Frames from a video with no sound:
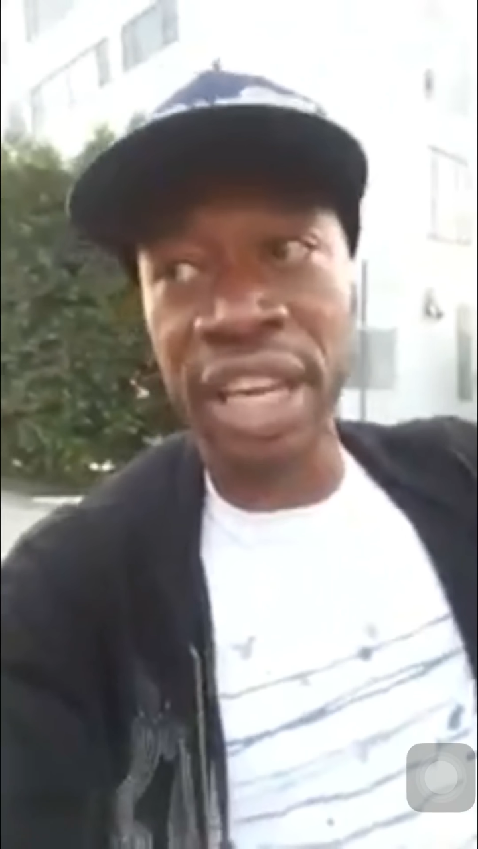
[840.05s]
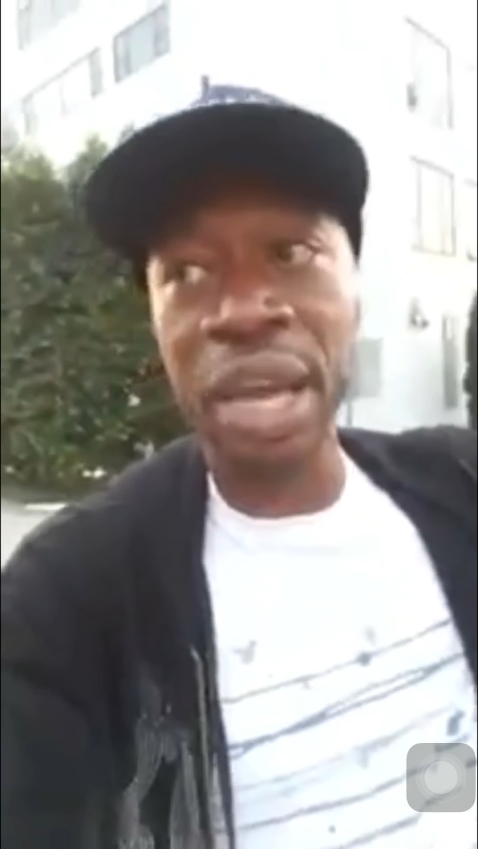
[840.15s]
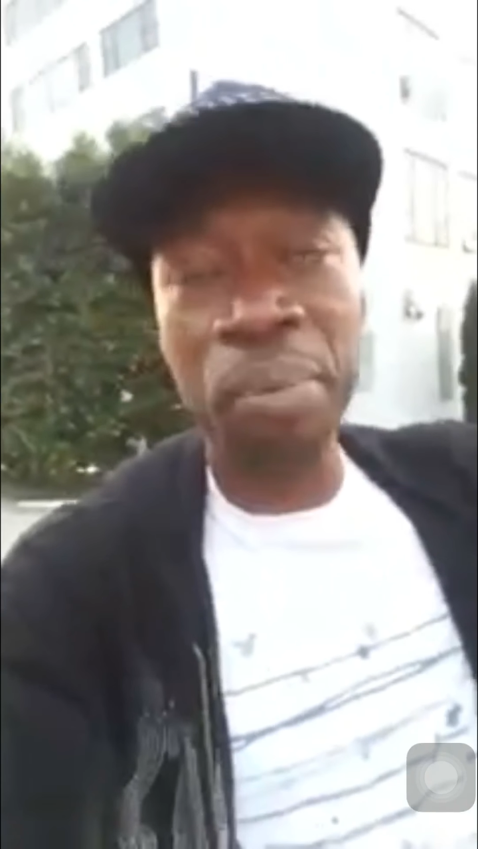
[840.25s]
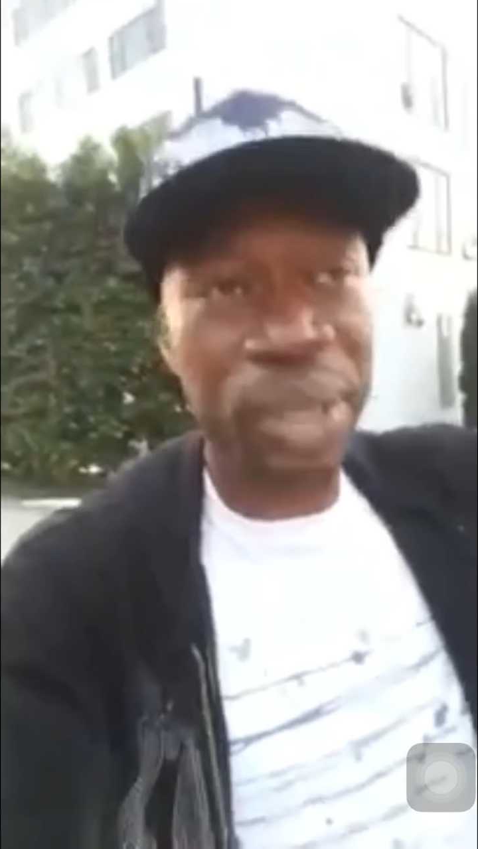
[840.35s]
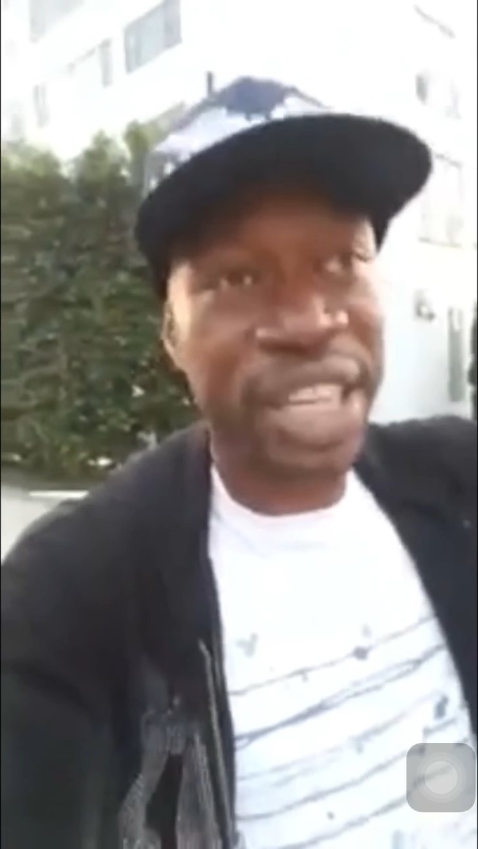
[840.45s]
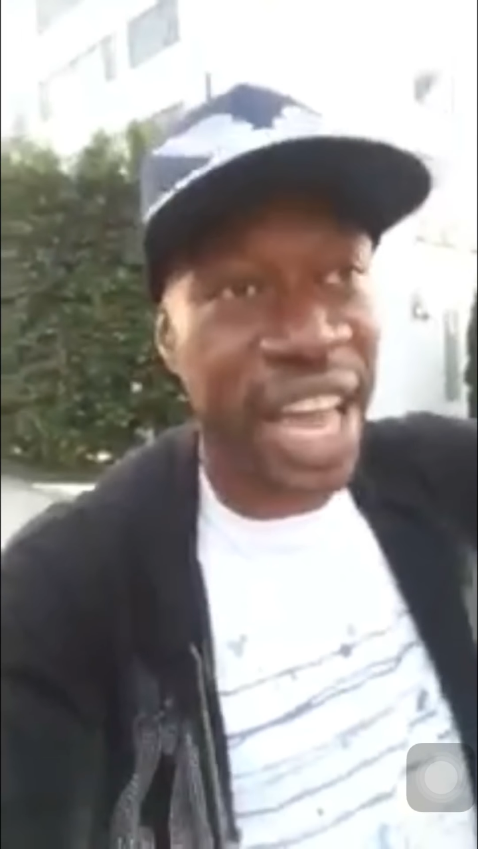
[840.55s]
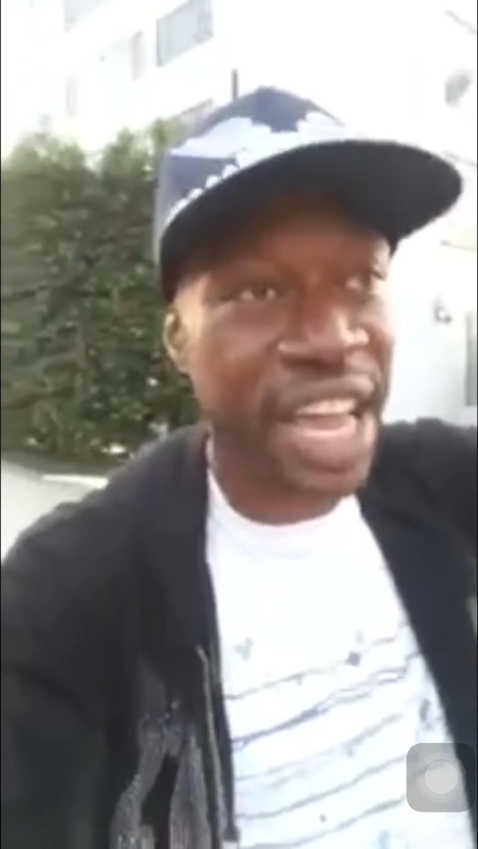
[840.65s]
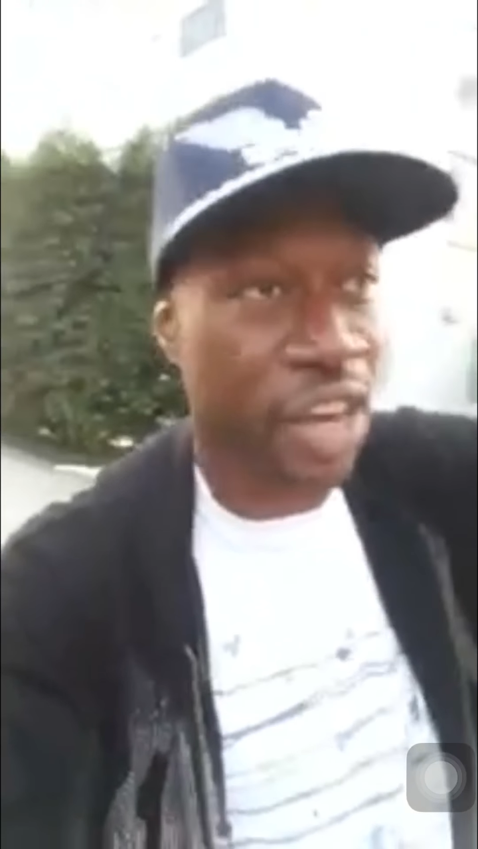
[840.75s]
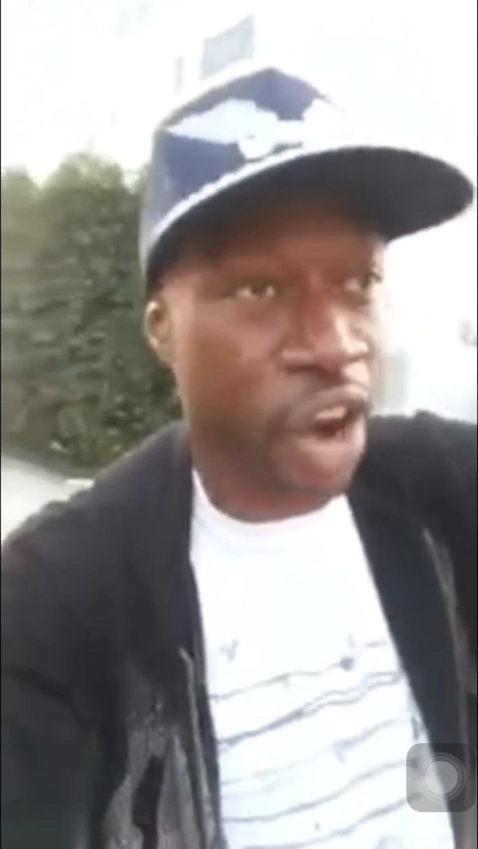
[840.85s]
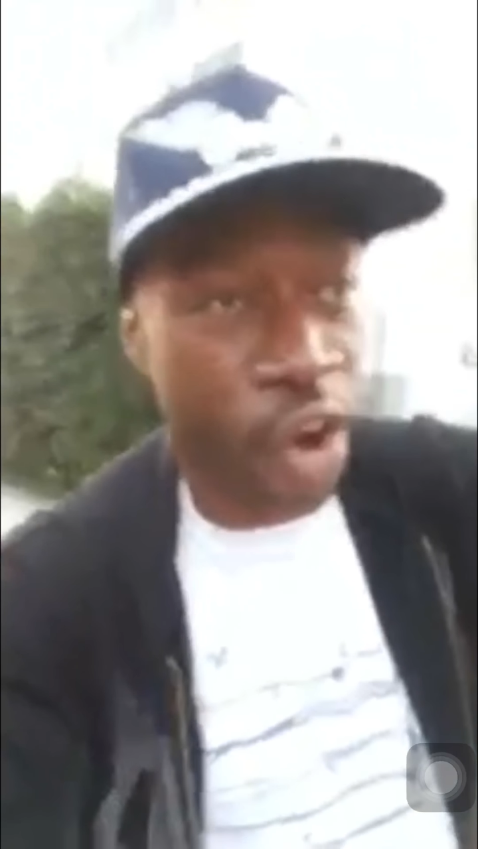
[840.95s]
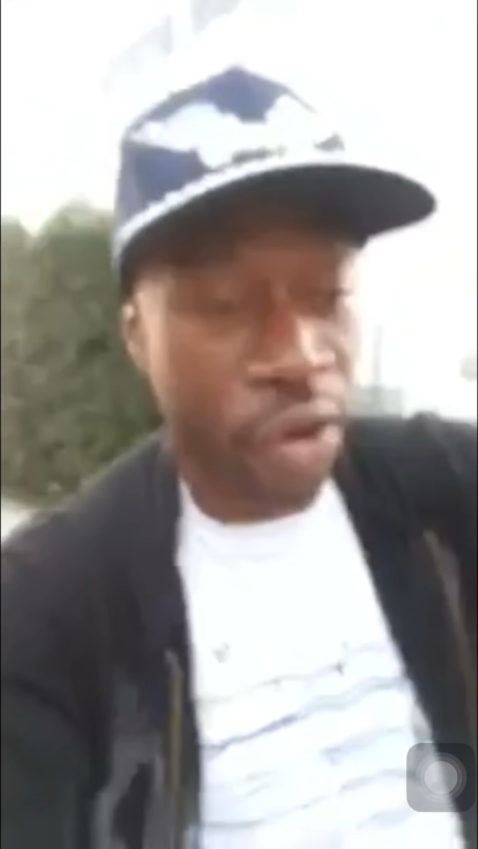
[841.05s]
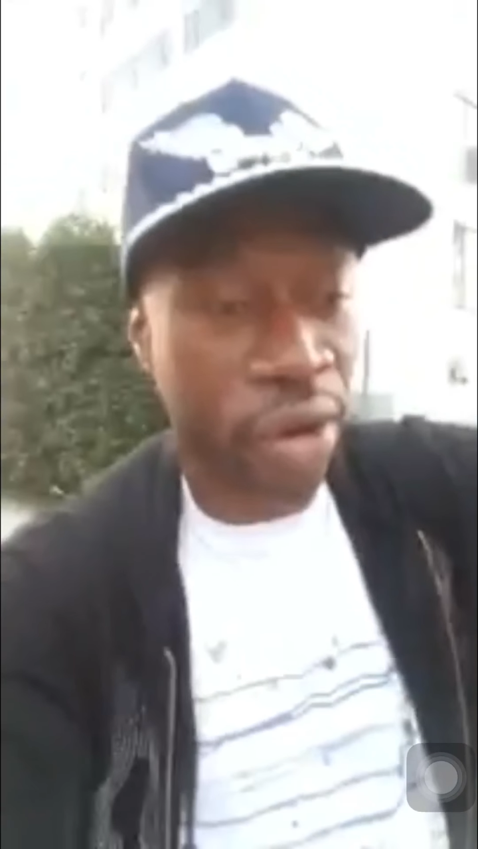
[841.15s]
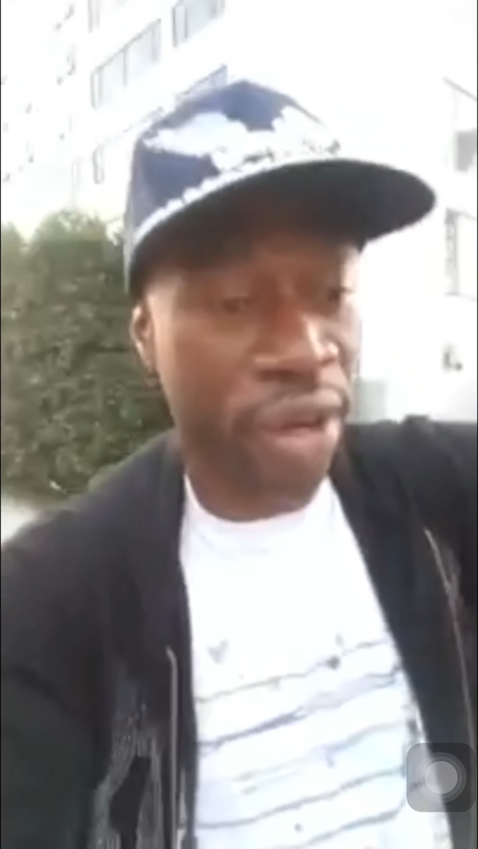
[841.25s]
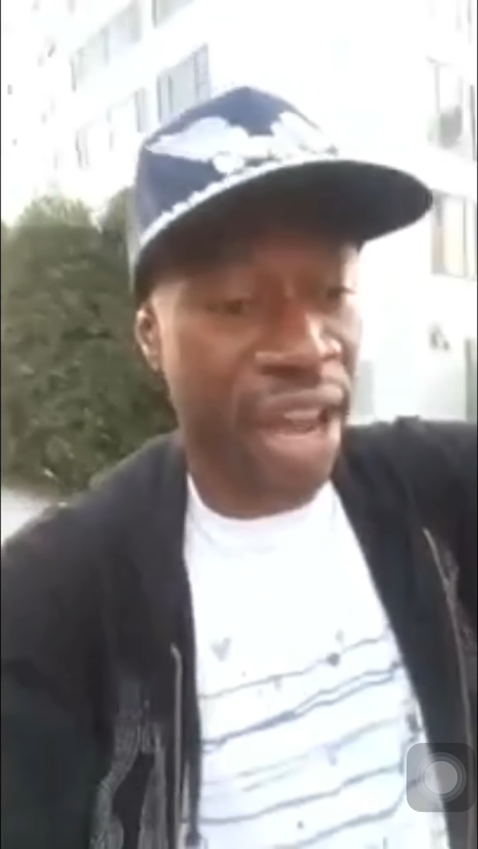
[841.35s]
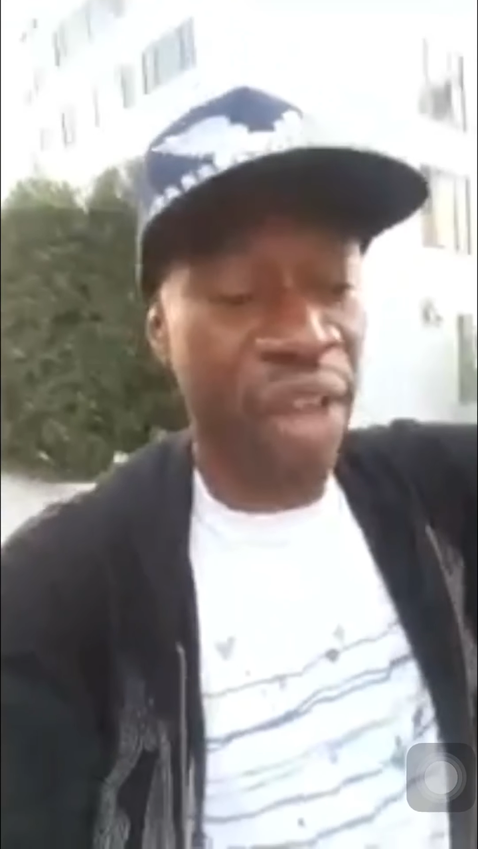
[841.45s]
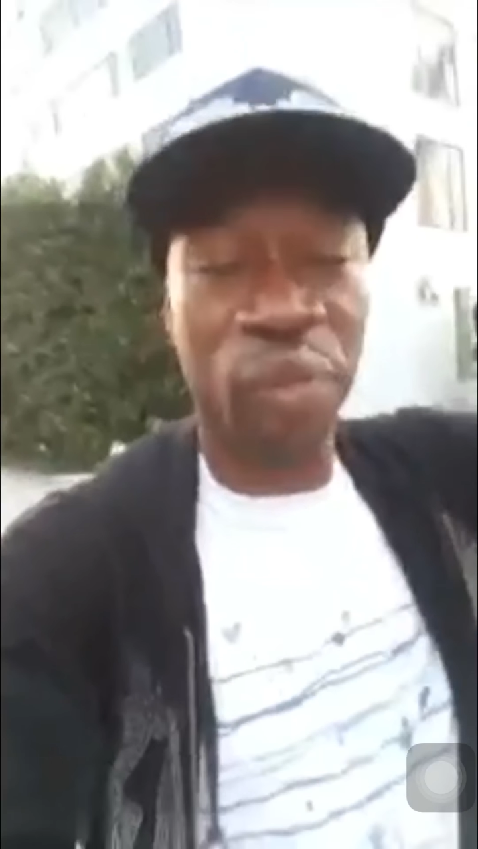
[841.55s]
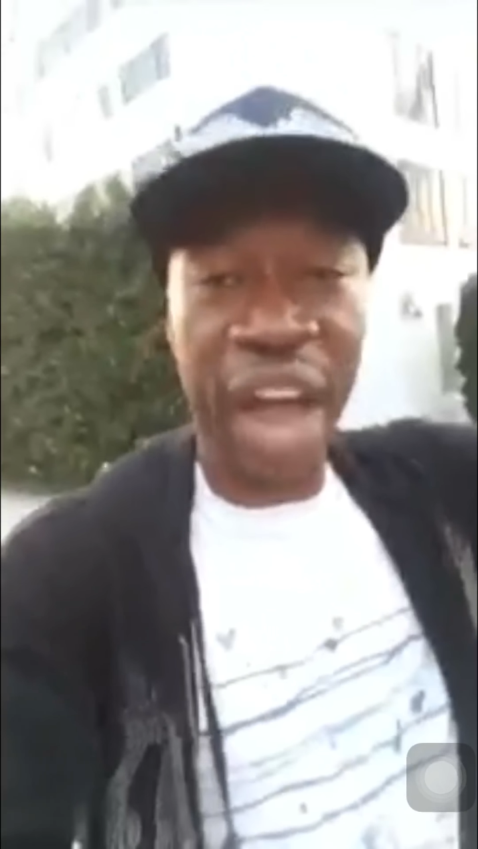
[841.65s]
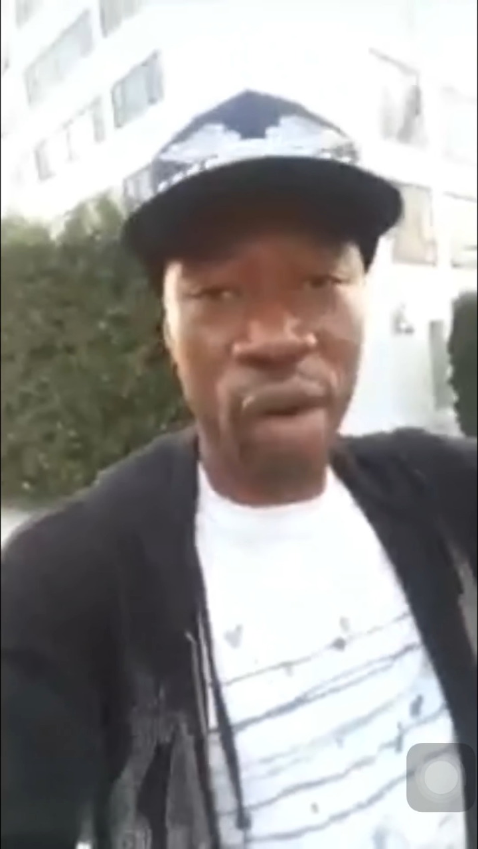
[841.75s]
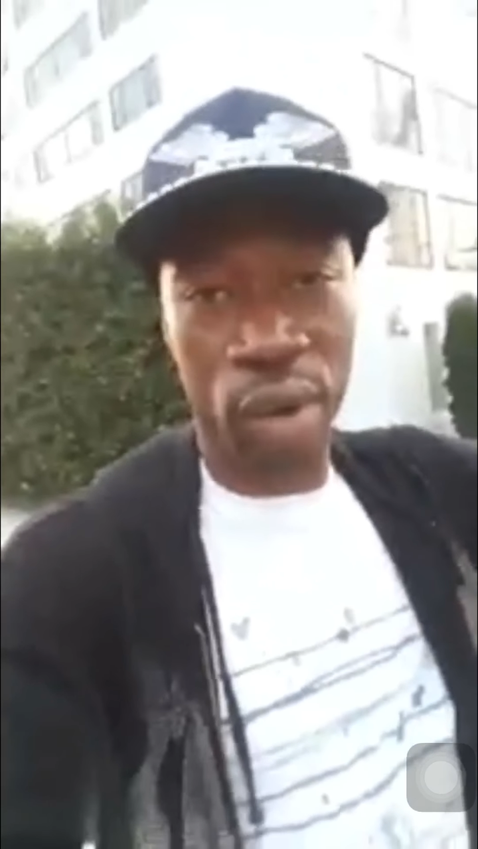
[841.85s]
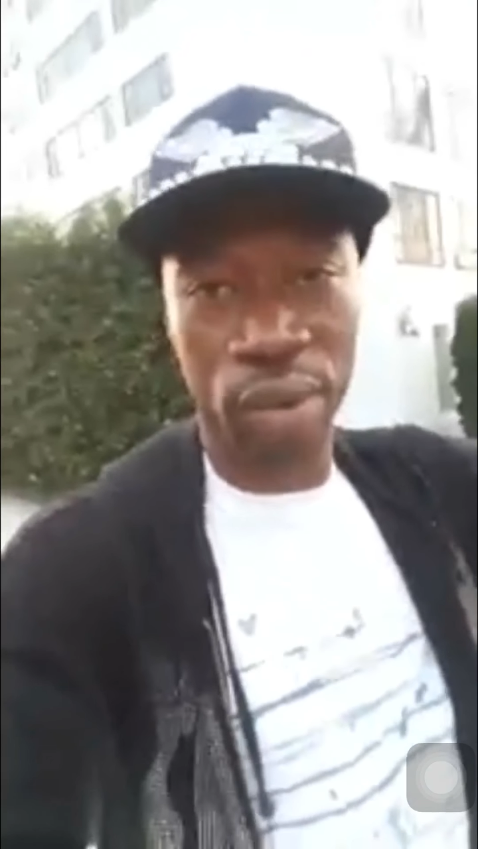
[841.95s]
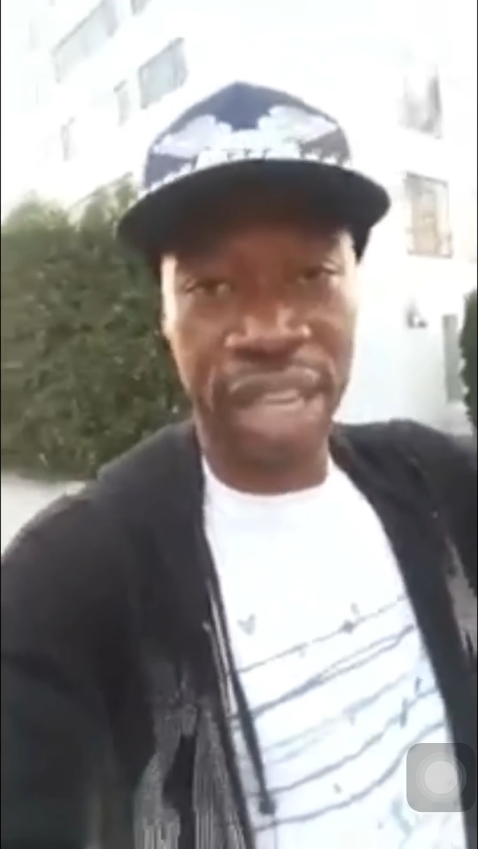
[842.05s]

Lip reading: implicating her and Pharaoh.